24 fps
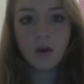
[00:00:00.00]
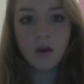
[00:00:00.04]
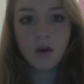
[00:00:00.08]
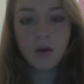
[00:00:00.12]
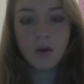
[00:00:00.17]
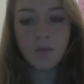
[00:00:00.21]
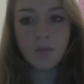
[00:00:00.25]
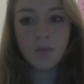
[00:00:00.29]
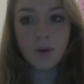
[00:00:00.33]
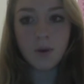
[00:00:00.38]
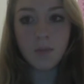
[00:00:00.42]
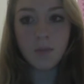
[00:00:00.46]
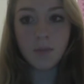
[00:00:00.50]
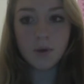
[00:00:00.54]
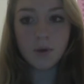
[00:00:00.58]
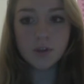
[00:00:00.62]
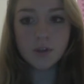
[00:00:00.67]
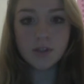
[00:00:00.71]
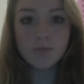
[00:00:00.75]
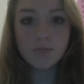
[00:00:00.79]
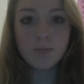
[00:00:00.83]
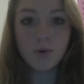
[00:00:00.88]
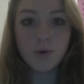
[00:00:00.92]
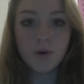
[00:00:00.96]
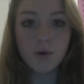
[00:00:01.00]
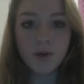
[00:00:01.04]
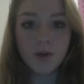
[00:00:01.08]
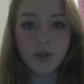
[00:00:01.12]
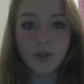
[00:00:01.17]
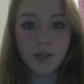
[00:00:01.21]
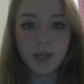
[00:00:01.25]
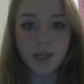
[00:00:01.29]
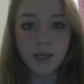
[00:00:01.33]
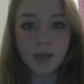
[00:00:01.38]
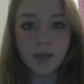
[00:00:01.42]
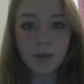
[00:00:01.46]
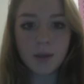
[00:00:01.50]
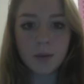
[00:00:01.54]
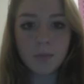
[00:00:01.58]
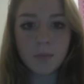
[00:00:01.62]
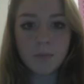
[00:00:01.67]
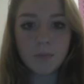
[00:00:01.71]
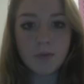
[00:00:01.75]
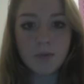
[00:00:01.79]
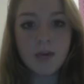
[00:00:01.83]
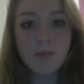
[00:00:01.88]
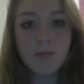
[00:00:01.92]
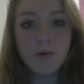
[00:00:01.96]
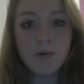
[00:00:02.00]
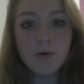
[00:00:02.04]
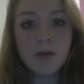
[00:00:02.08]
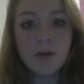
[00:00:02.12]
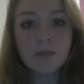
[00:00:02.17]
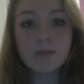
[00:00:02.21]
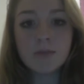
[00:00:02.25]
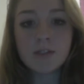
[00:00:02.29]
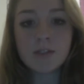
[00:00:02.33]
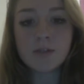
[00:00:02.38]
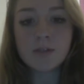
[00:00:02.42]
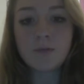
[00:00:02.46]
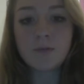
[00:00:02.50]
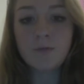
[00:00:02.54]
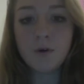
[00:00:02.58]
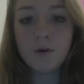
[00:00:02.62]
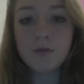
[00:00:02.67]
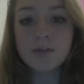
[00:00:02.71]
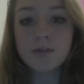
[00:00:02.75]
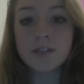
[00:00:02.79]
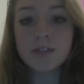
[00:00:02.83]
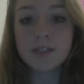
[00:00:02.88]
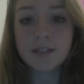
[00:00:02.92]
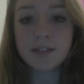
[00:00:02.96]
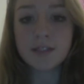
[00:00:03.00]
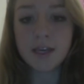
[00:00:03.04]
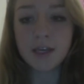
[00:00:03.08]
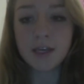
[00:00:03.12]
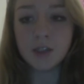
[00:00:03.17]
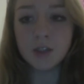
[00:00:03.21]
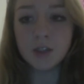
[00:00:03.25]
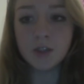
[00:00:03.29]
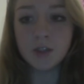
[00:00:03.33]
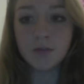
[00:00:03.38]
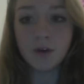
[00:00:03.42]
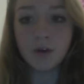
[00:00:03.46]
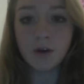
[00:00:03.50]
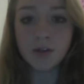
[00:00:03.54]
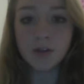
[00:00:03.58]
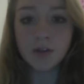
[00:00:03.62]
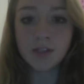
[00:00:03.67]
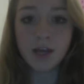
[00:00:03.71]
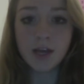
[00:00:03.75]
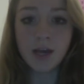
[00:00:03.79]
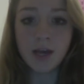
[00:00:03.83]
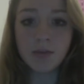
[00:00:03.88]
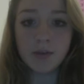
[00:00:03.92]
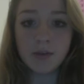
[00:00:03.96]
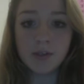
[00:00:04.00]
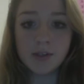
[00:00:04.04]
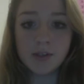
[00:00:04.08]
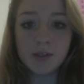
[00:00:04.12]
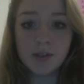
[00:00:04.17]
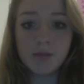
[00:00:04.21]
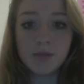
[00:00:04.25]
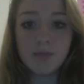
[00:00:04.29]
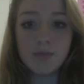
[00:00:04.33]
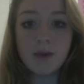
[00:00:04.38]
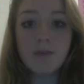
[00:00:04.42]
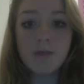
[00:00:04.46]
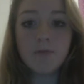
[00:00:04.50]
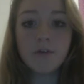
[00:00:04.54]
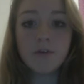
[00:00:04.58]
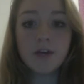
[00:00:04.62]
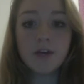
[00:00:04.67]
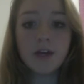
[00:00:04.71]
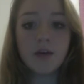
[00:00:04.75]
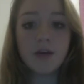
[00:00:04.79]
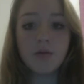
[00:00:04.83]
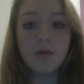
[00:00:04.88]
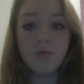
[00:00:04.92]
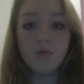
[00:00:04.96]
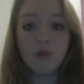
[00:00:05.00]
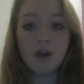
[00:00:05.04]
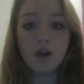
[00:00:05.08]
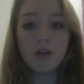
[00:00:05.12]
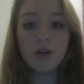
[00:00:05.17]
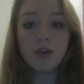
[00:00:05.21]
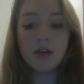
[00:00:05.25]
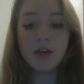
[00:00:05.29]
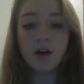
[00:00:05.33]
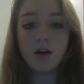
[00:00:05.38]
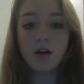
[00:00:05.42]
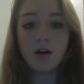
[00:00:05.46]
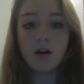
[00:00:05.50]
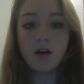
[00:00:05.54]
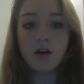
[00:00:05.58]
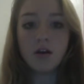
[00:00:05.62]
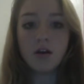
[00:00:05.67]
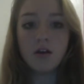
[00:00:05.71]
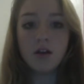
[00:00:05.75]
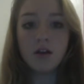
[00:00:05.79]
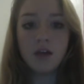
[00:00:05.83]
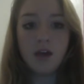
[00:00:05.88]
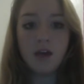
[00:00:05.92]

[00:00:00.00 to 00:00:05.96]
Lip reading: But most importantly, people in Miss Fulton's stage of Alzheimer's may forget where they are,